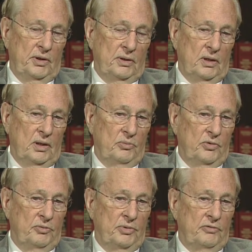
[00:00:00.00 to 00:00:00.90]
meantime,
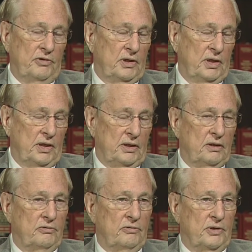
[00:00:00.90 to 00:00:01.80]
we've been very
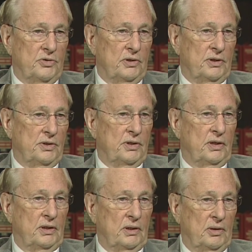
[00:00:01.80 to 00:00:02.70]
active uh,
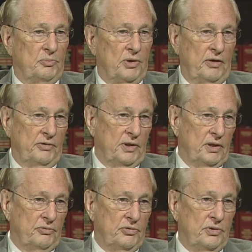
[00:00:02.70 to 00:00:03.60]
soliciting uh, private
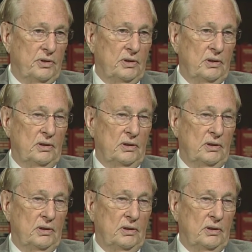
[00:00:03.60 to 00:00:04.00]
gifts